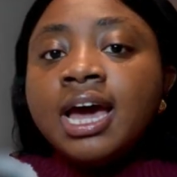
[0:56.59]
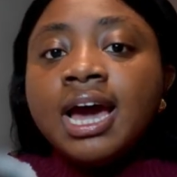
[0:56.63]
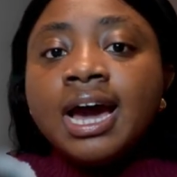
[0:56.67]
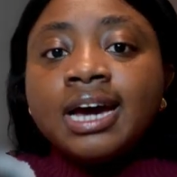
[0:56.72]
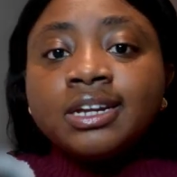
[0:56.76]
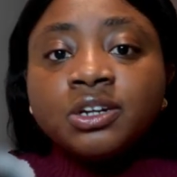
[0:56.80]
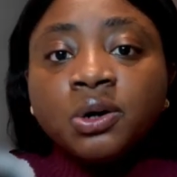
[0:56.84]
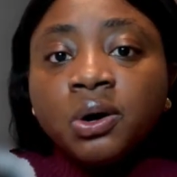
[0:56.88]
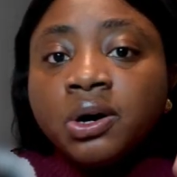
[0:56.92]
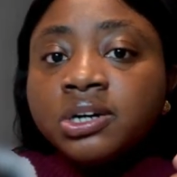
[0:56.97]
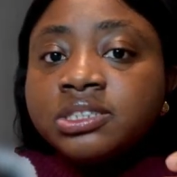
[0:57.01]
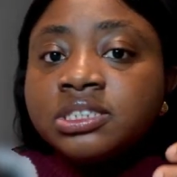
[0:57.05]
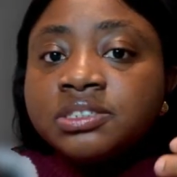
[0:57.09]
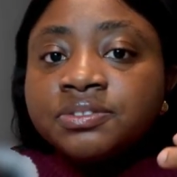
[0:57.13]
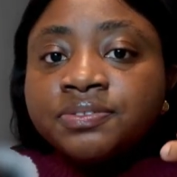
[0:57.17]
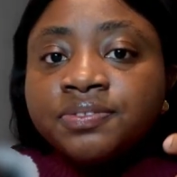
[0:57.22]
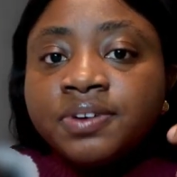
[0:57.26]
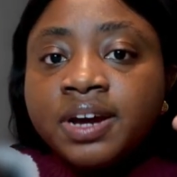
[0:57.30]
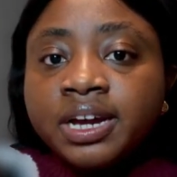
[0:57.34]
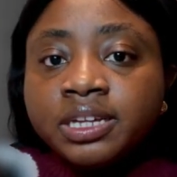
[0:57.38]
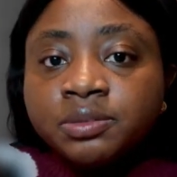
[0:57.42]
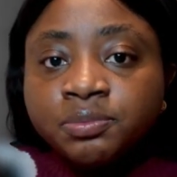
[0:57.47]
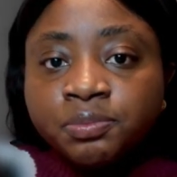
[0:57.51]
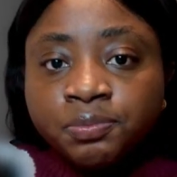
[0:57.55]
and
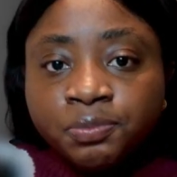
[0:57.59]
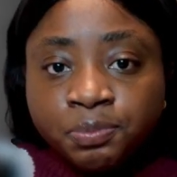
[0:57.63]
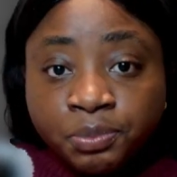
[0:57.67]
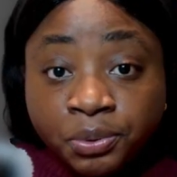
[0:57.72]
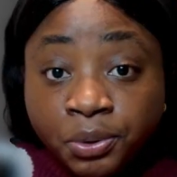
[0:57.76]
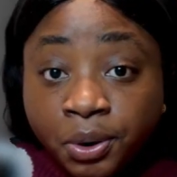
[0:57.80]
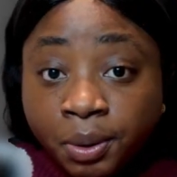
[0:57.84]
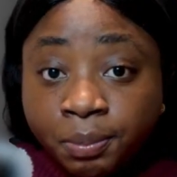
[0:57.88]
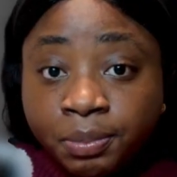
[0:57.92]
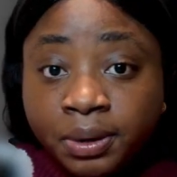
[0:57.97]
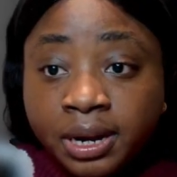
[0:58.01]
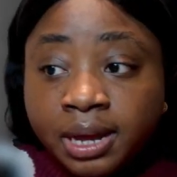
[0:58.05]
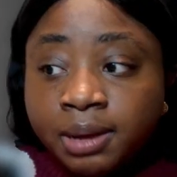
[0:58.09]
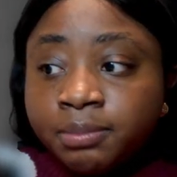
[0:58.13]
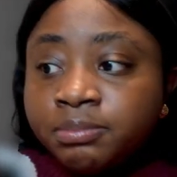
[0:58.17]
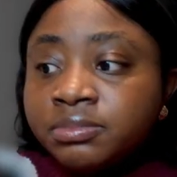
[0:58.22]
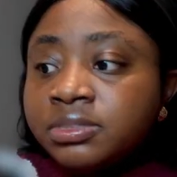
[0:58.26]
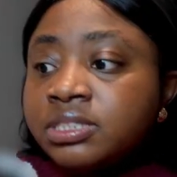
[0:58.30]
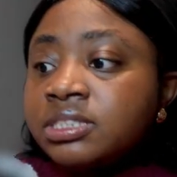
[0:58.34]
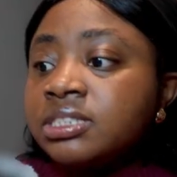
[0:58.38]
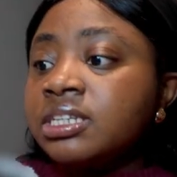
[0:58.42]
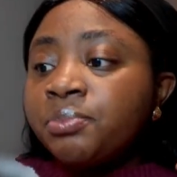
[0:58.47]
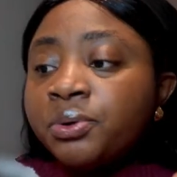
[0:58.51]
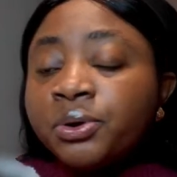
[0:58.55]
undefined
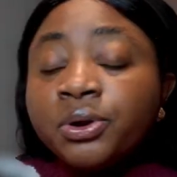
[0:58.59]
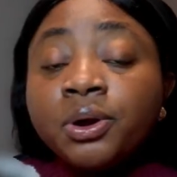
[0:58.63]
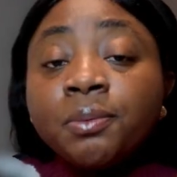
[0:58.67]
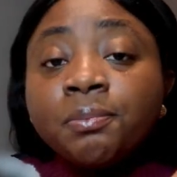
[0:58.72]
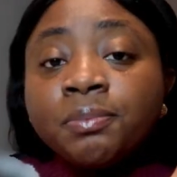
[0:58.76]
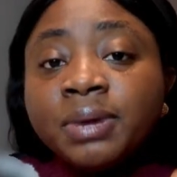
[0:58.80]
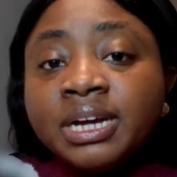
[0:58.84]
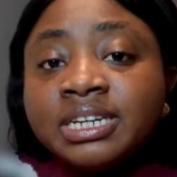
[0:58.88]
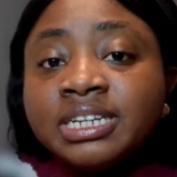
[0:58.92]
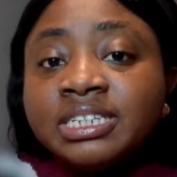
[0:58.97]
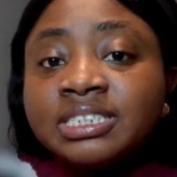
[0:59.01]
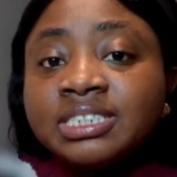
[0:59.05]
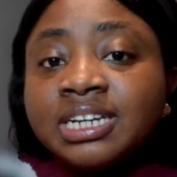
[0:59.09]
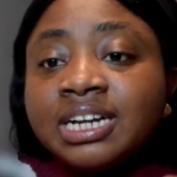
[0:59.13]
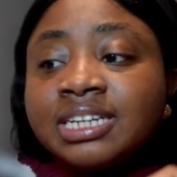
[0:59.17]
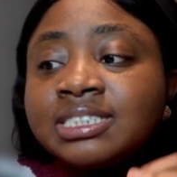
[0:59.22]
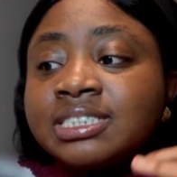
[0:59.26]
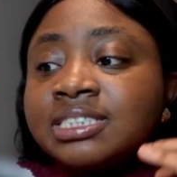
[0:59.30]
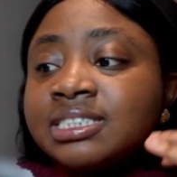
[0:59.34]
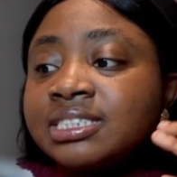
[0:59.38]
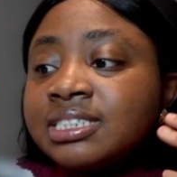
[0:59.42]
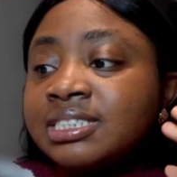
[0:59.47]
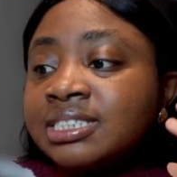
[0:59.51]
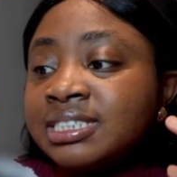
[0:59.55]
problems product
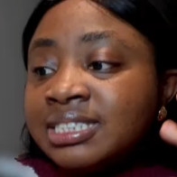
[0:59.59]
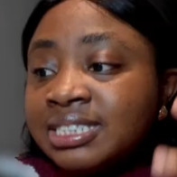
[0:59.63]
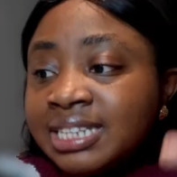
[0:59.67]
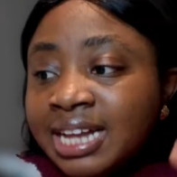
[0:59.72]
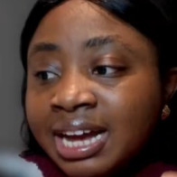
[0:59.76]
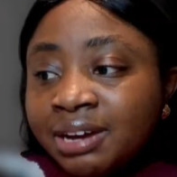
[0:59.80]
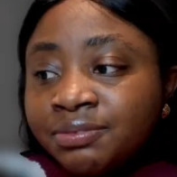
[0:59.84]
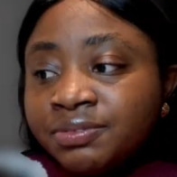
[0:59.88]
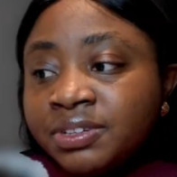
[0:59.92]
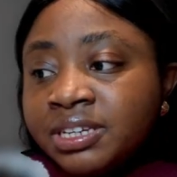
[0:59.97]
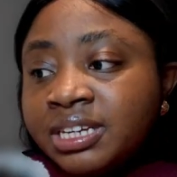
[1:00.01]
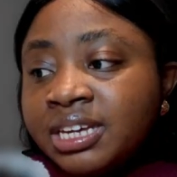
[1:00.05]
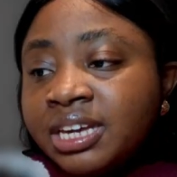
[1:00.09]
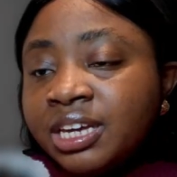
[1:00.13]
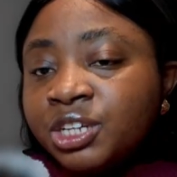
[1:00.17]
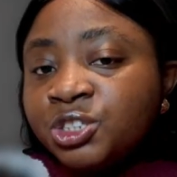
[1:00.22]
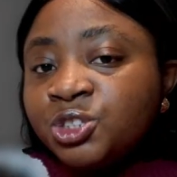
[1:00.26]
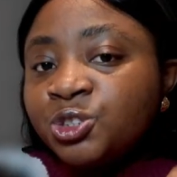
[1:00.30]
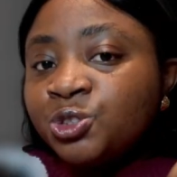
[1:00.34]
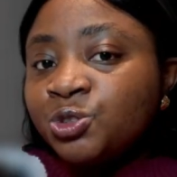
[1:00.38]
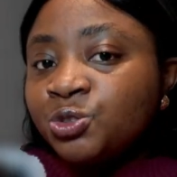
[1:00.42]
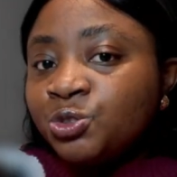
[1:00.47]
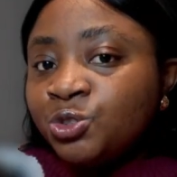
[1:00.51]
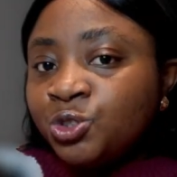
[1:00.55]
managers
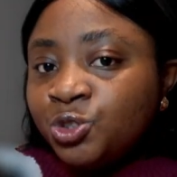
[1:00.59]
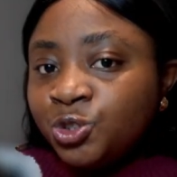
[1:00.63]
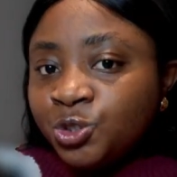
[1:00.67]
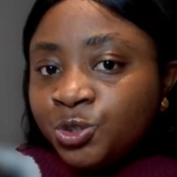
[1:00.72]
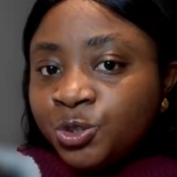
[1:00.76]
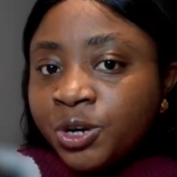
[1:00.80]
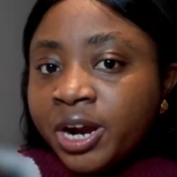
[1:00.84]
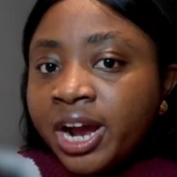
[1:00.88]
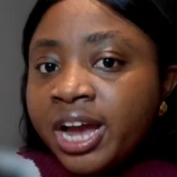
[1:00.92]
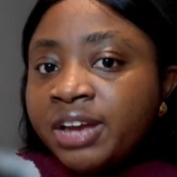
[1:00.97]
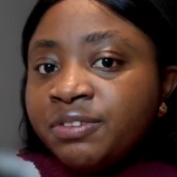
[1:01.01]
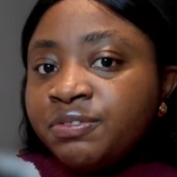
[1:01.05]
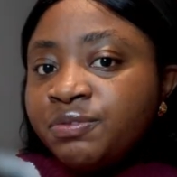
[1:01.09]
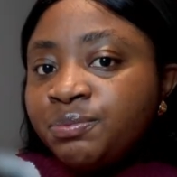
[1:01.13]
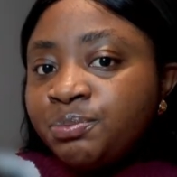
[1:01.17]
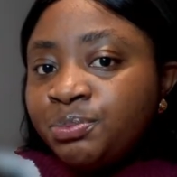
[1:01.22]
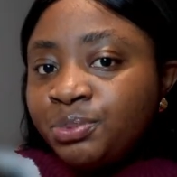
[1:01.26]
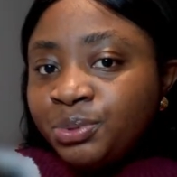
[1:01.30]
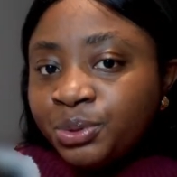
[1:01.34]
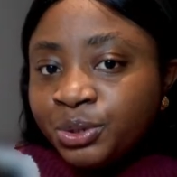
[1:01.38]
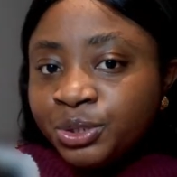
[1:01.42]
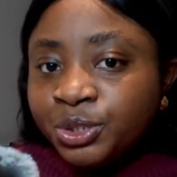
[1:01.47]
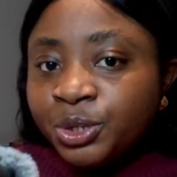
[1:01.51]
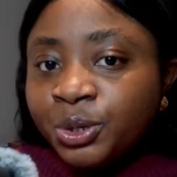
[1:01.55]
navigate to drive
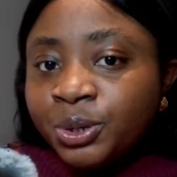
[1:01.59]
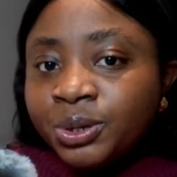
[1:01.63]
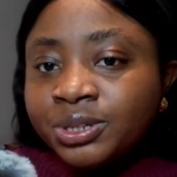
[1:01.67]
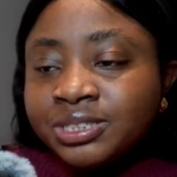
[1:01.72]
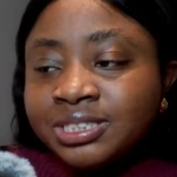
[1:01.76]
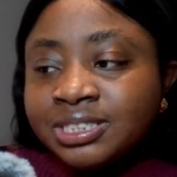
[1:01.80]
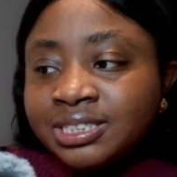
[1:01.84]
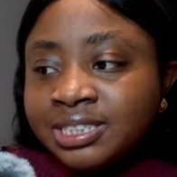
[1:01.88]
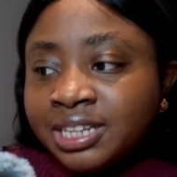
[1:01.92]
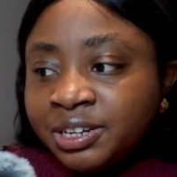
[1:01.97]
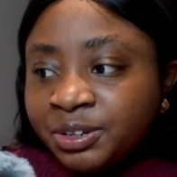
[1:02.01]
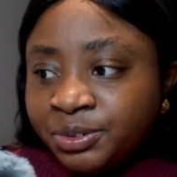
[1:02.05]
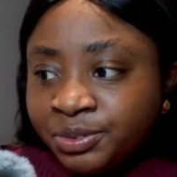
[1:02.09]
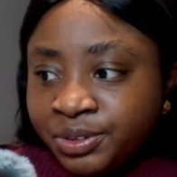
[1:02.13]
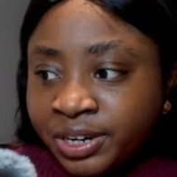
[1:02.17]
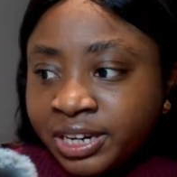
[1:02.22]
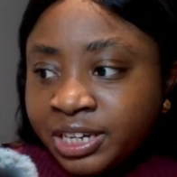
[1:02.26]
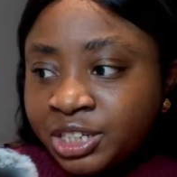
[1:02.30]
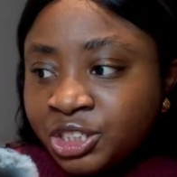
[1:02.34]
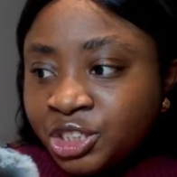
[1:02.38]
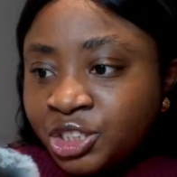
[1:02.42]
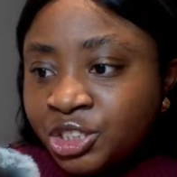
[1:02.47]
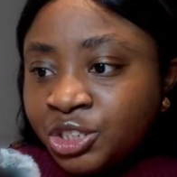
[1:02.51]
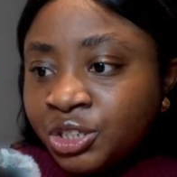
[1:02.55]
product
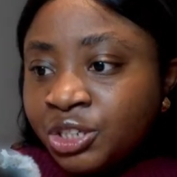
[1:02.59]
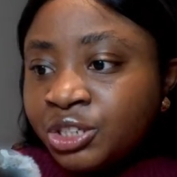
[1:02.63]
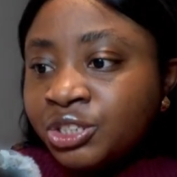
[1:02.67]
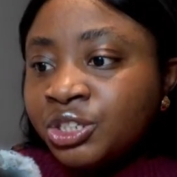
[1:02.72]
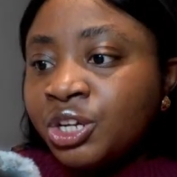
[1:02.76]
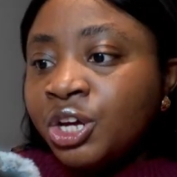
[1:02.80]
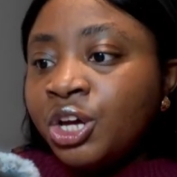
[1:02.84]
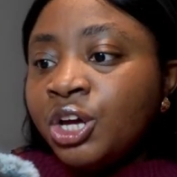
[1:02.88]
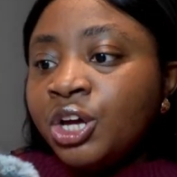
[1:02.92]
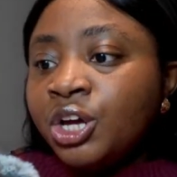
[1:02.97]
direction.